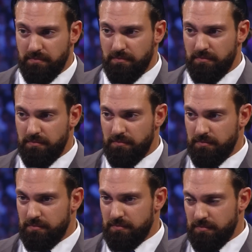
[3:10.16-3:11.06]

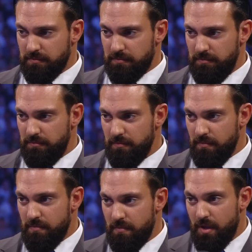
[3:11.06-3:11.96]

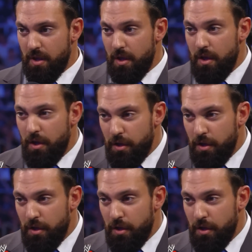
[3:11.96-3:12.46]
(no one is talking)